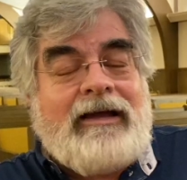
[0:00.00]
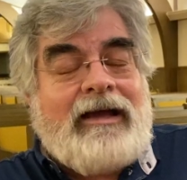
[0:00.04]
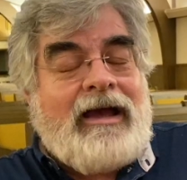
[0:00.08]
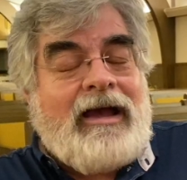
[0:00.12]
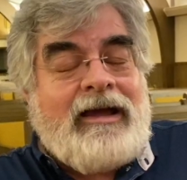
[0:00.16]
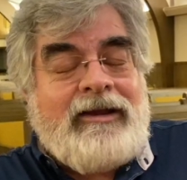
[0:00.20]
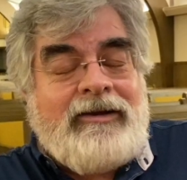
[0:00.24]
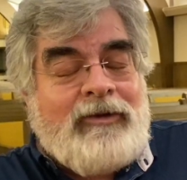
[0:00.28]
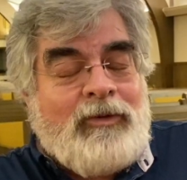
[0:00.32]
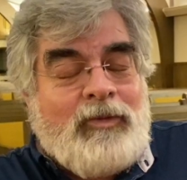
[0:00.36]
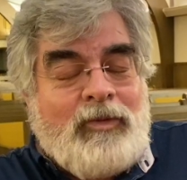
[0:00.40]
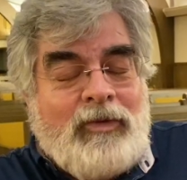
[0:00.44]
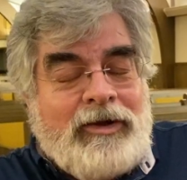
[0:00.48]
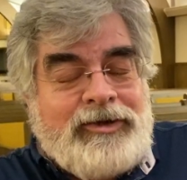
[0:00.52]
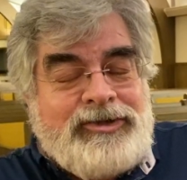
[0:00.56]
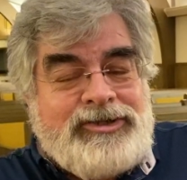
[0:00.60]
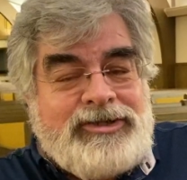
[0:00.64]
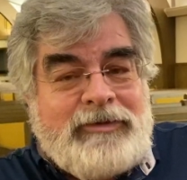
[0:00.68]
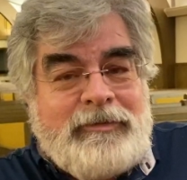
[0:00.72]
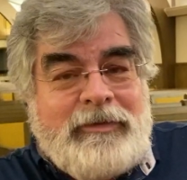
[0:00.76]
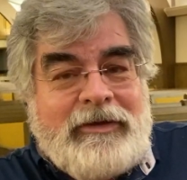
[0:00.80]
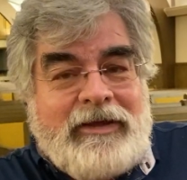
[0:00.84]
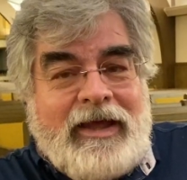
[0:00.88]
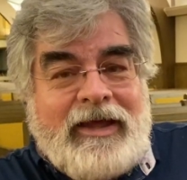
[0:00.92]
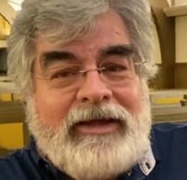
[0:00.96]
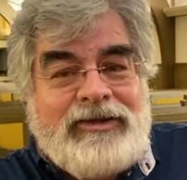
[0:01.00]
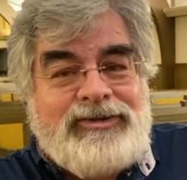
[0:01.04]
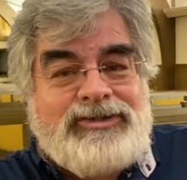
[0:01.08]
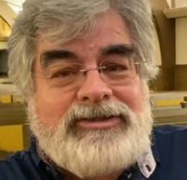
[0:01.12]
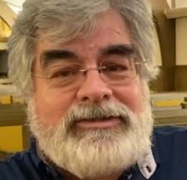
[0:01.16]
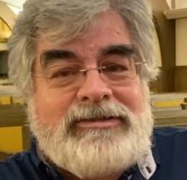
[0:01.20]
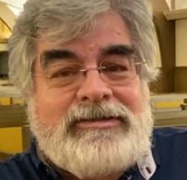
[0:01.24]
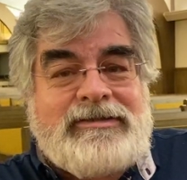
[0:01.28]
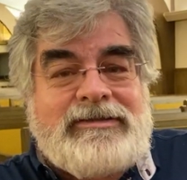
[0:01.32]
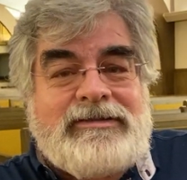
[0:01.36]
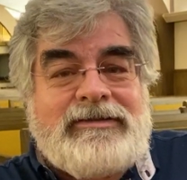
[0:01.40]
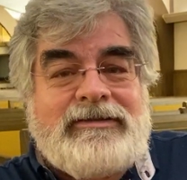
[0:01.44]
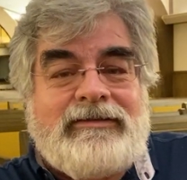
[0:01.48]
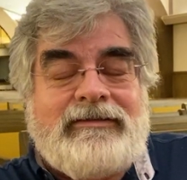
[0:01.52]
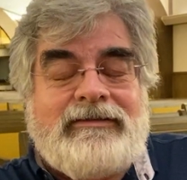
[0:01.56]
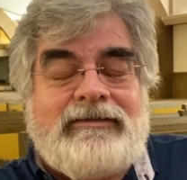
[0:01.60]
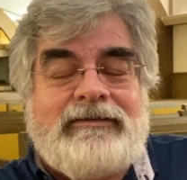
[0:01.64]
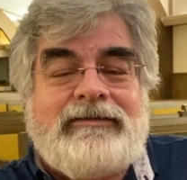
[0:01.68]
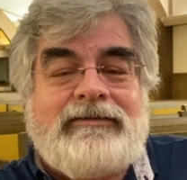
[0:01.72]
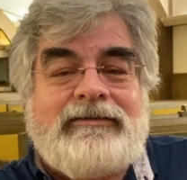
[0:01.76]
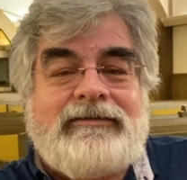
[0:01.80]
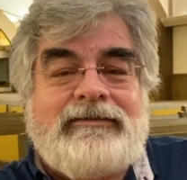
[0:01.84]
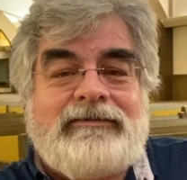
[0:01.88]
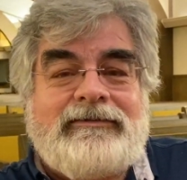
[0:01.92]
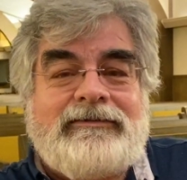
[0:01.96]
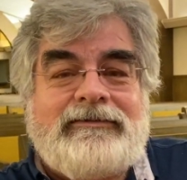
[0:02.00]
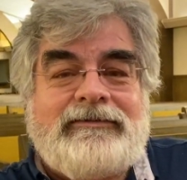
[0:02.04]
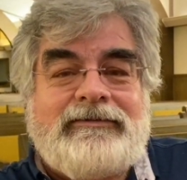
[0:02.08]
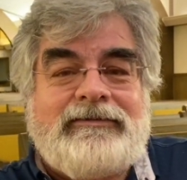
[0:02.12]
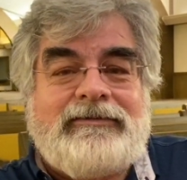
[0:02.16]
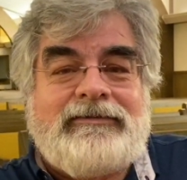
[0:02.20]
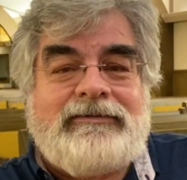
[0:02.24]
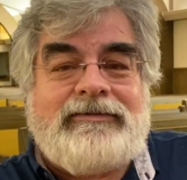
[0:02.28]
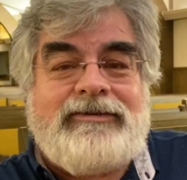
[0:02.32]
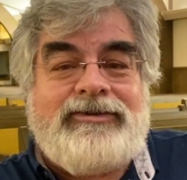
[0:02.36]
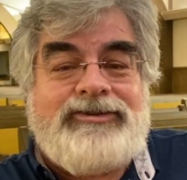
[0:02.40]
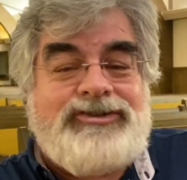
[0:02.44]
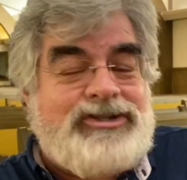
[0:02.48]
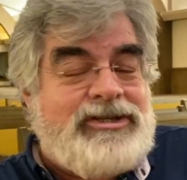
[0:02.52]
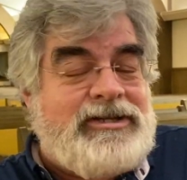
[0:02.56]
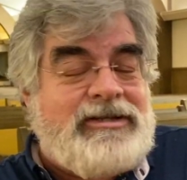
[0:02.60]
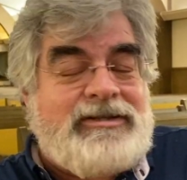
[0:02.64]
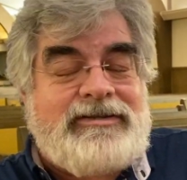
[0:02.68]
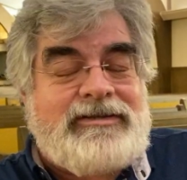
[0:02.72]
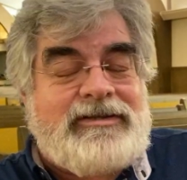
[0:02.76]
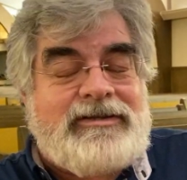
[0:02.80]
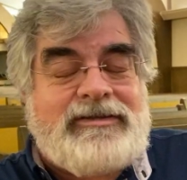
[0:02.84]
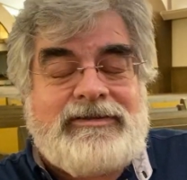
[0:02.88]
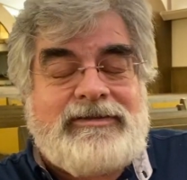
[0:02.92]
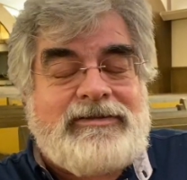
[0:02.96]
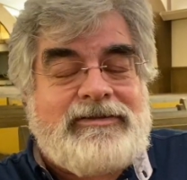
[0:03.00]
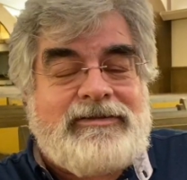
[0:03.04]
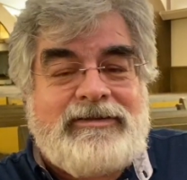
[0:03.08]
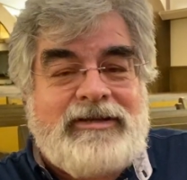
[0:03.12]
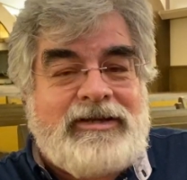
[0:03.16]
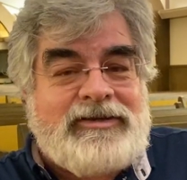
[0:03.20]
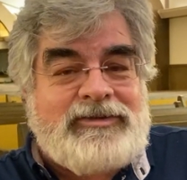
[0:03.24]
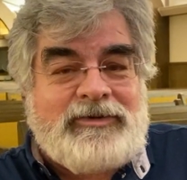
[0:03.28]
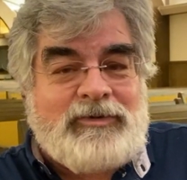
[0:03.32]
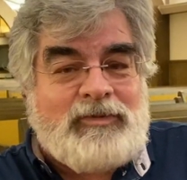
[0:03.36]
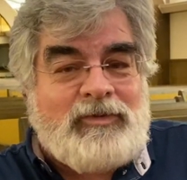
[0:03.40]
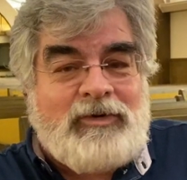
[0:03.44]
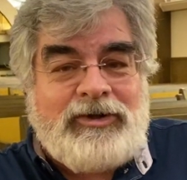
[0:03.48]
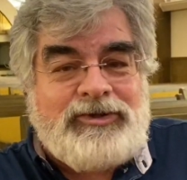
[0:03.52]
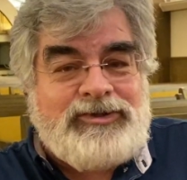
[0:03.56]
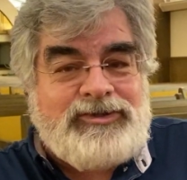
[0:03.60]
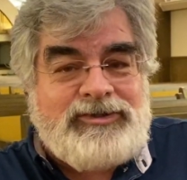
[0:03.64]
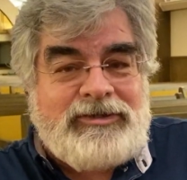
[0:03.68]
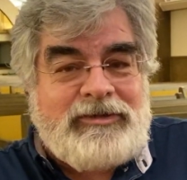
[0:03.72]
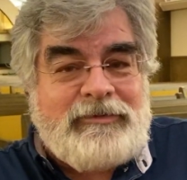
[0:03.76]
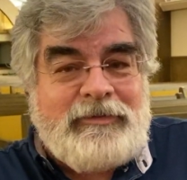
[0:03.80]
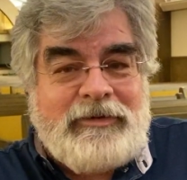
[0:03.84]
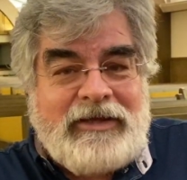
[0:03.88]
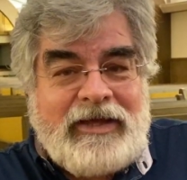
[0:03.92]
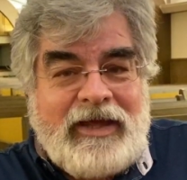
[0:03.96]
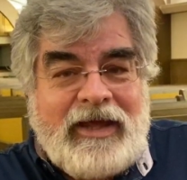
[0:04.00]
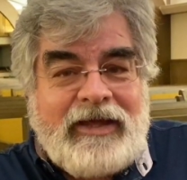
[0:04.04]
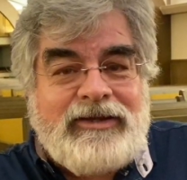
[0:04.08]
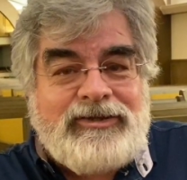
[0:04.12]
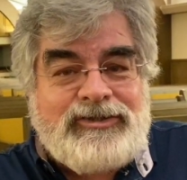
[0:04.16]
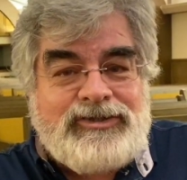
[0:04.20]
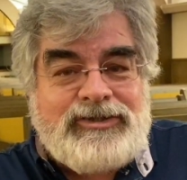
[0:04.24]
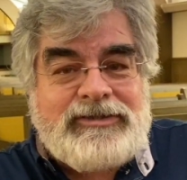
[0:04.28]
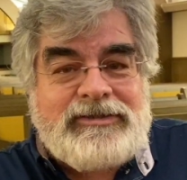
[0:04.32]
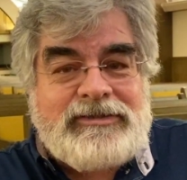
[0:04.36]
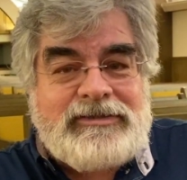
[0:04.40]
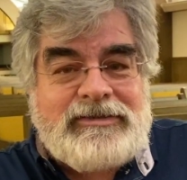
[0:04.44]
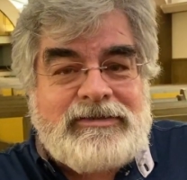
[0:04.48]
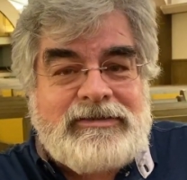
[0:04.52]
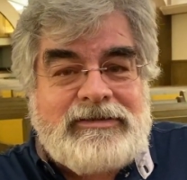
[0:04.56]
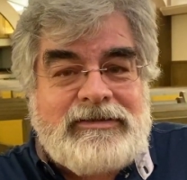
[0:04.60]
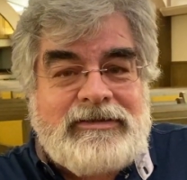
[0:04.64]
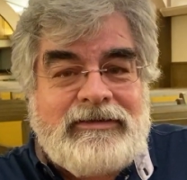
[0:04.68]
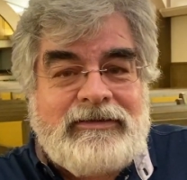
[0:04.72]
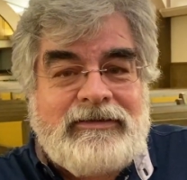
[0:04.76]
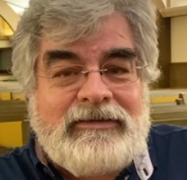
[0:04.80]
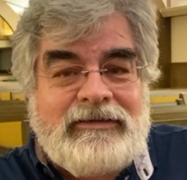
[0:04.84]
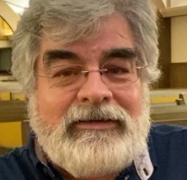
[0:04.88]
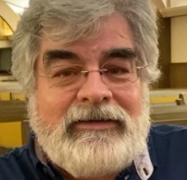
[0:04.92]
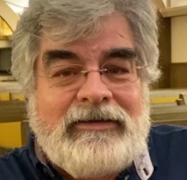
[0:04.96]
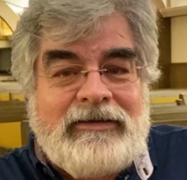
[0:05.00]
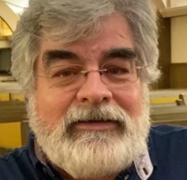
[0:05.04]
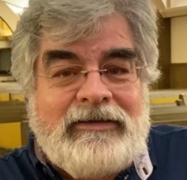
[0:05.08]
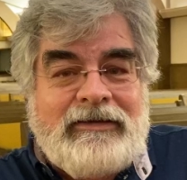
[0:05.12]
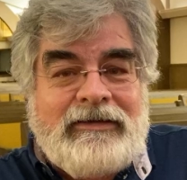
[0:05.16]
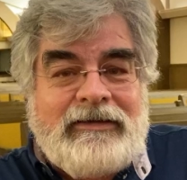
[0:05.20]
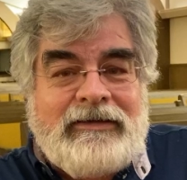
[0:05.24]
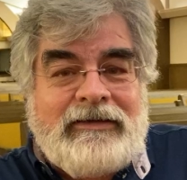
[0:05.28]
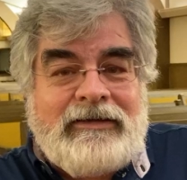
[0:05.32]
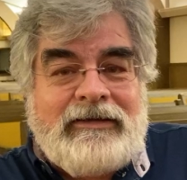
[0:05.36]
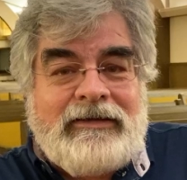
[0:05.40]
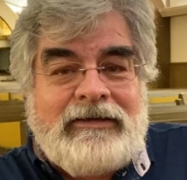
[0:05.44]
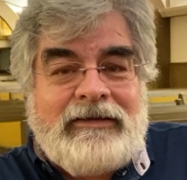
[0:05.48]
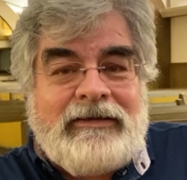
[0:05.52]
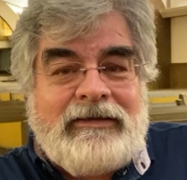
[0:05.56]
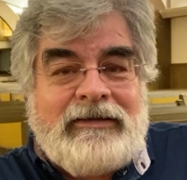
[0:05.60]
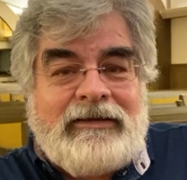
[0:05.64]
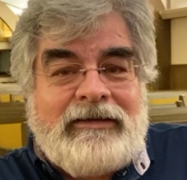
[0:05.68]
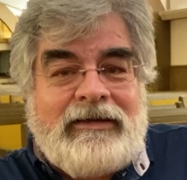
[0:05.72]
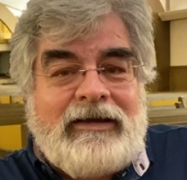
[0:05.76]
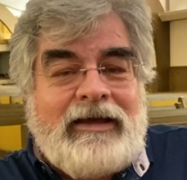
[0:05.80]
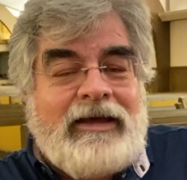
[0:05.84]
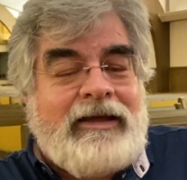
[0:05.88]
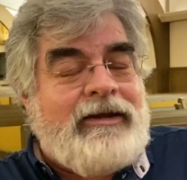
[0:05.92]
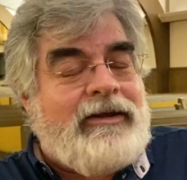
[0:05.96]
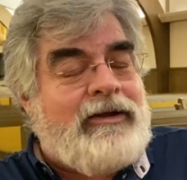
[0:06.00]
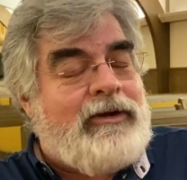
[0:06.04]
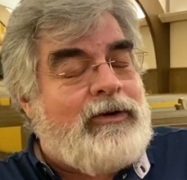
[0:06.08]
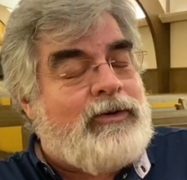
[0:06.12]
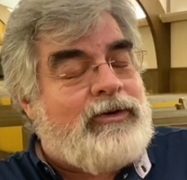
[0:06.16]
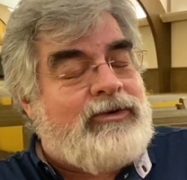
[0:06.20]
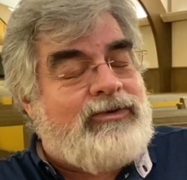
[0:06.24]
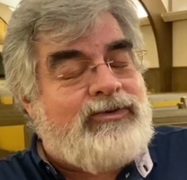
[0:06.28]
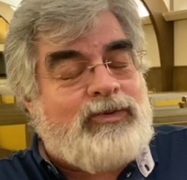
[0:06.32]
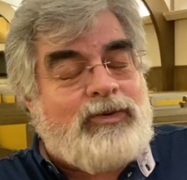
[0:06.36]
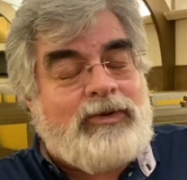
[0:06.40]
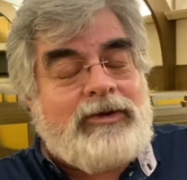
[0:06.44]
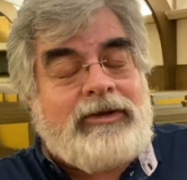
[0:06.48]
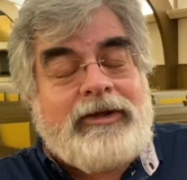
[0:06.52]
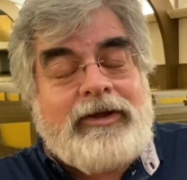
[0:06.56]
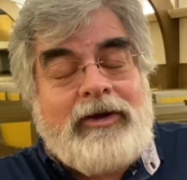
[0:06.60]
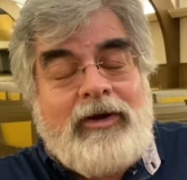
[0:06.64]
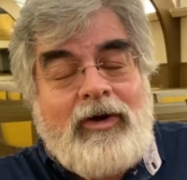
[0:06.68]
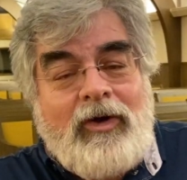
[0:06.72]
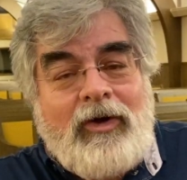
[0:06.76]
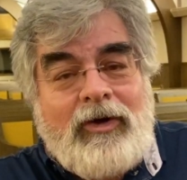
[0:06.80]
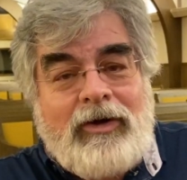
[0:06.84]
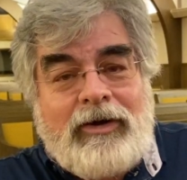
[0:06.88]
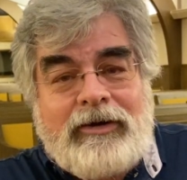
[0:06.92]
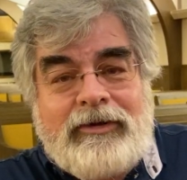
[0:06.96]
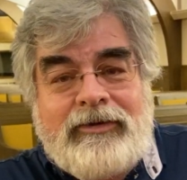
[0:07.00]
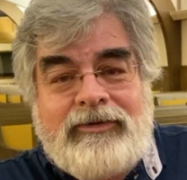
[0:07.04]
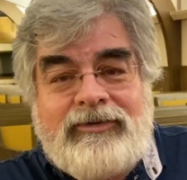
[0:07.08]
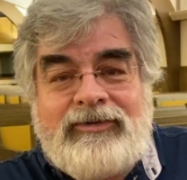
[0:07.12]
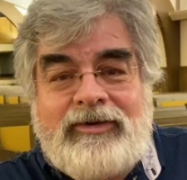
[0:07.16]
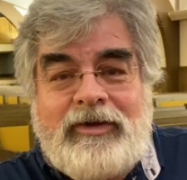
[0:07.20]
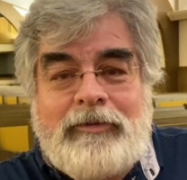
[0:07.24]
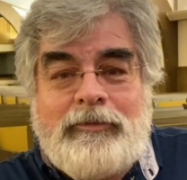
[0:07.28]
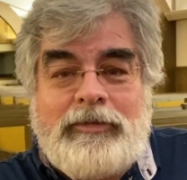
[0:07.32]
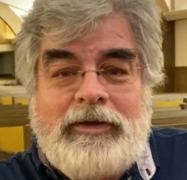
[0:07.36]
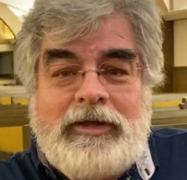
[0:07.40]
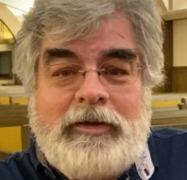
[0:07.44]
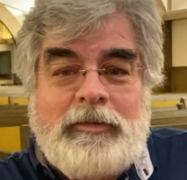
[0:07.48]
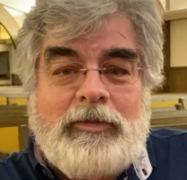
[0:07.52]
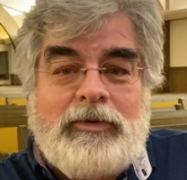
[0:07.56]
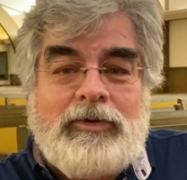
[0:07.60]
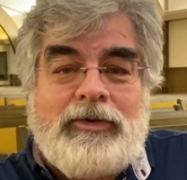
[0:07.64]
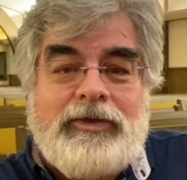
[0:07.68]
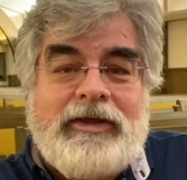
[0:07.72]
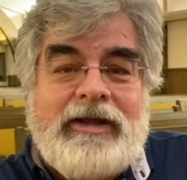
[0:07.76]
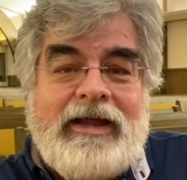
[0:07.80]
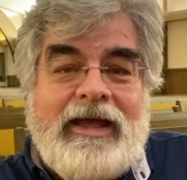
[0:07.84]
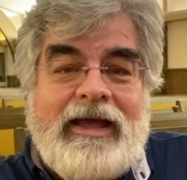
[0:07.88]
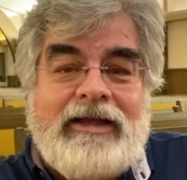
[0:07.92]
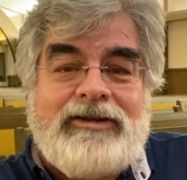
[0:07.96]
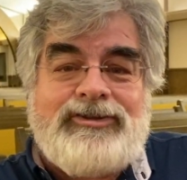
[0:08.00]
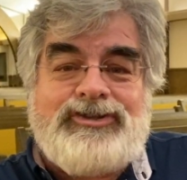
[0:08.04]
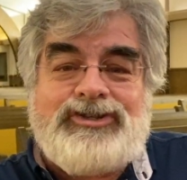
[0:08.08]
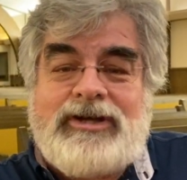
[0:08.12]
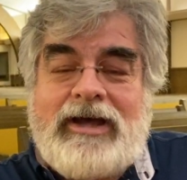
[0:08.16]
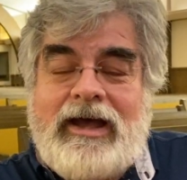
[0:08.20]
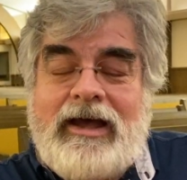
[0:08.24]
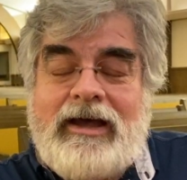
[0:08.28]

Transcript: I don't want you to be anxious. Jesus doesn't want you to be anxious. I know it's really hard. Some people that have